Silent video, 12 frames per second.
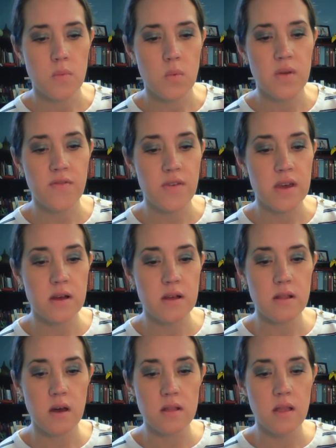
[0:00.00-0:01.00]
We
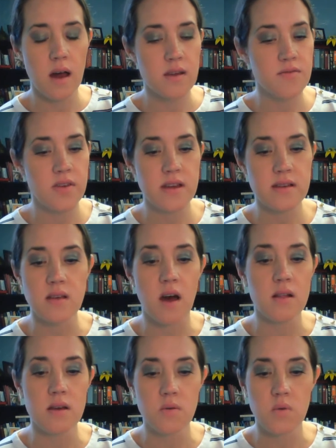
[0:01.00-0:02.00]
feel a lot of things
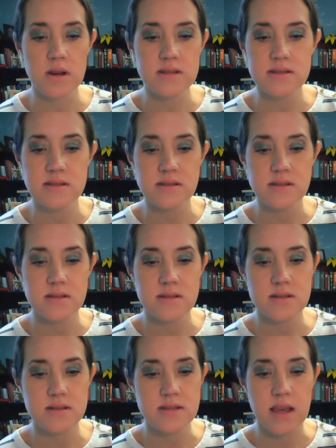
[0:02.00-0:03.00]
all at once
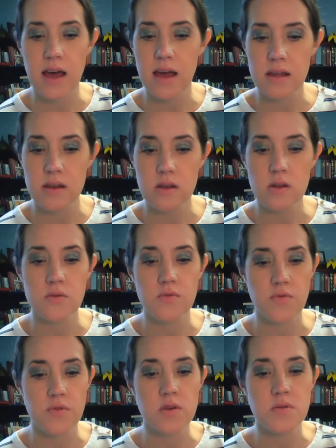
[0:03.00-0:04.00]
sad,
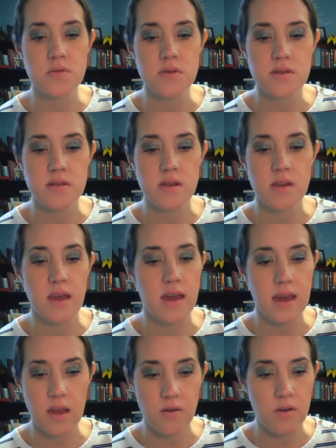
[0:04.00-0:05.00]
confused,
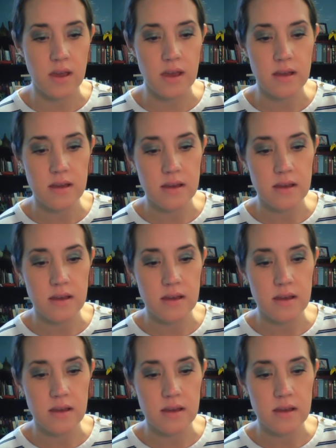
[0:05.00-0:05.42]
angry.